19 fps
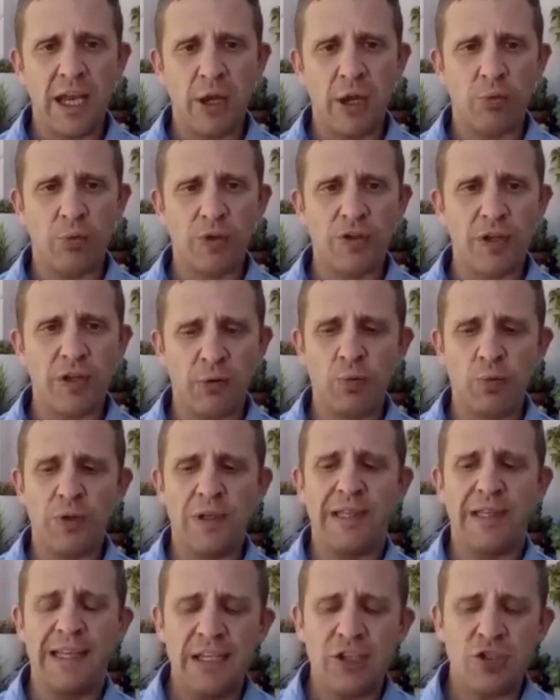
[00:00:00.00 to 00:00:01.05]
It
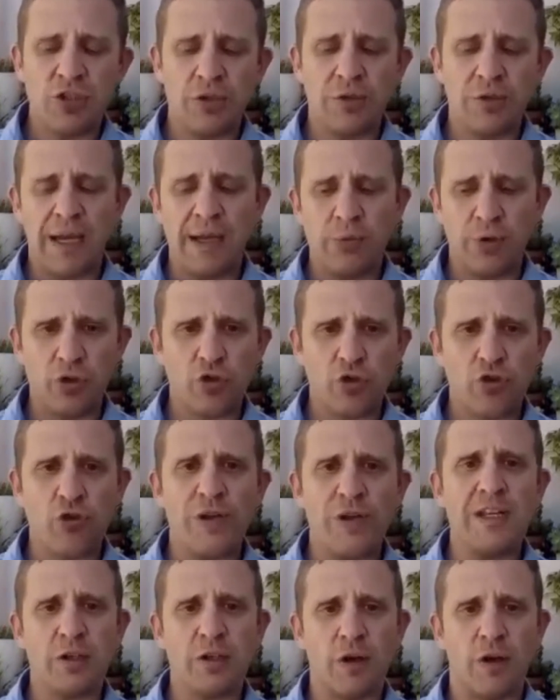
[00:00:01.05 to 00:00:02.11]
would lead to a
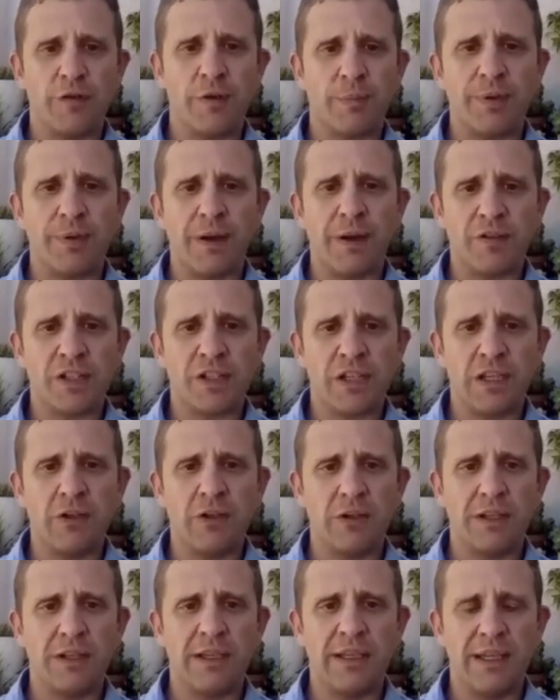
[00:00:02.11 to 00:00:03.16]
retreat of the private
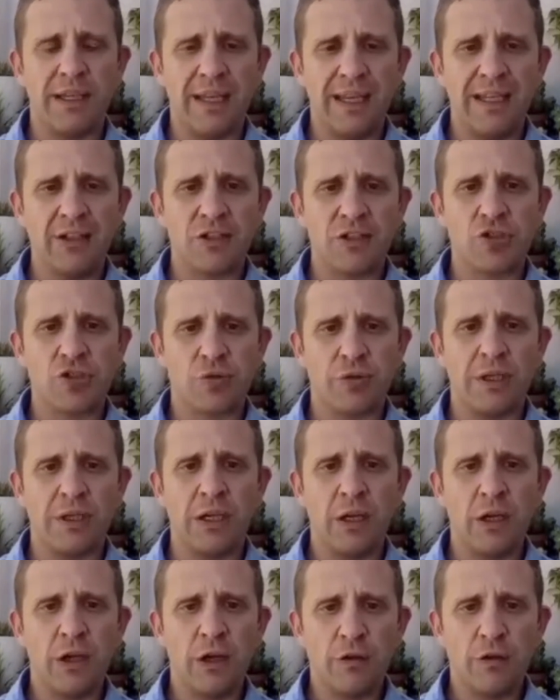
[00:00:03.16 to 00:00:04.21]
security
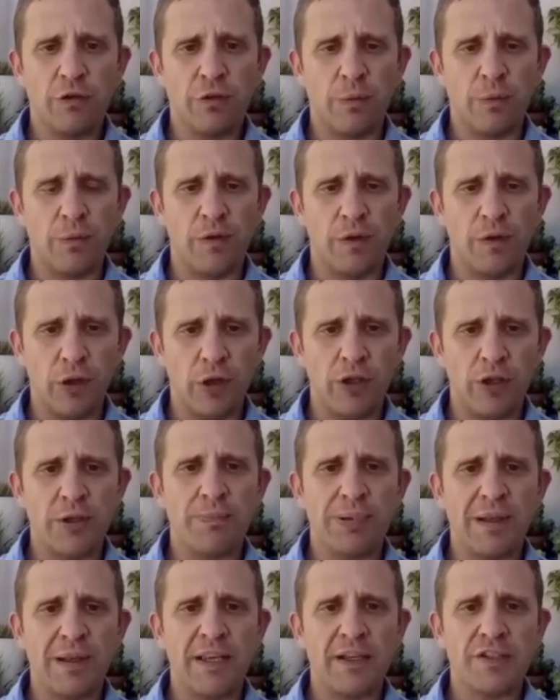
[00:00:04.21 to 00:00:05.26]
industry from a lot
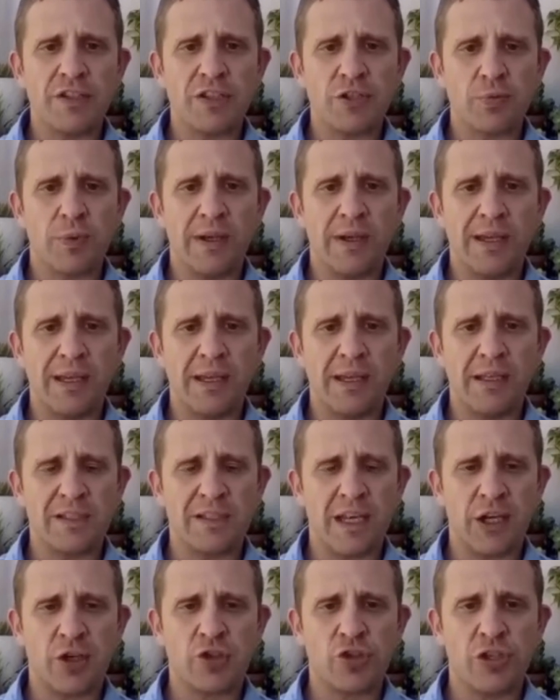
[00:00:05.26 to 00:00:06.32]
of places where
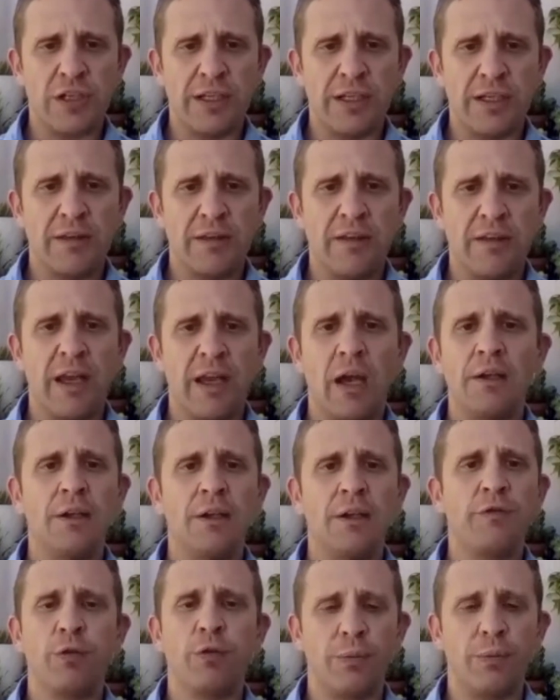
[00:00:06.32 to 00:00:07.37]
it's actually the
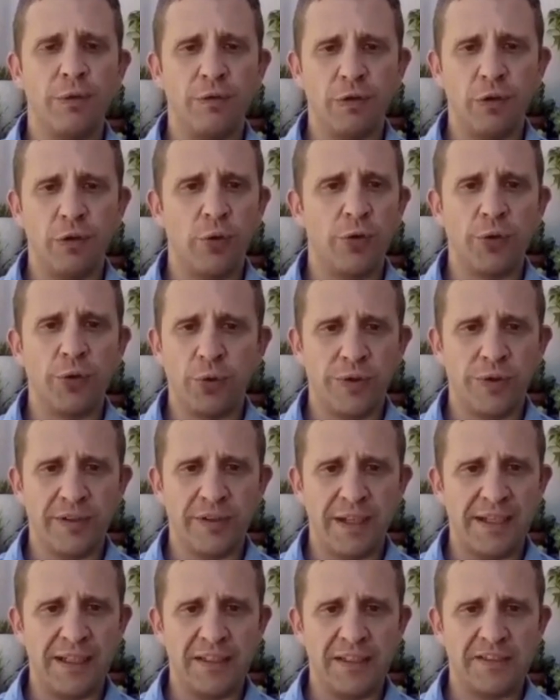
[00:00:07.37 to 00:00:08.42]
only form of law and order
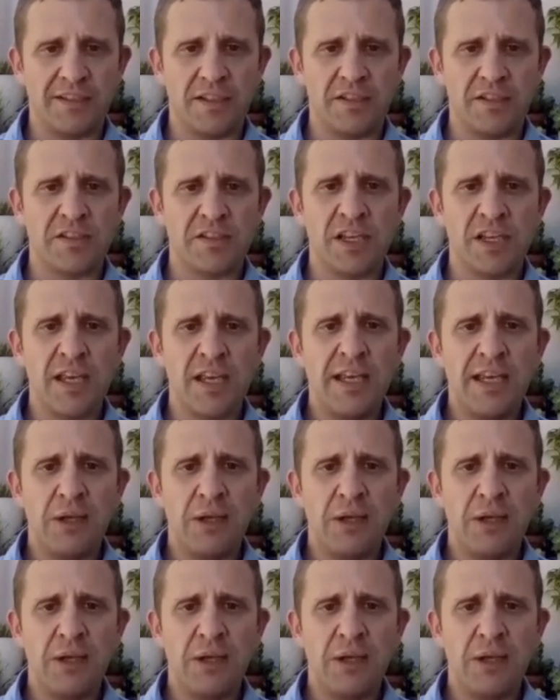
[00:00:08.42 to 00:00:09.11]
that exists.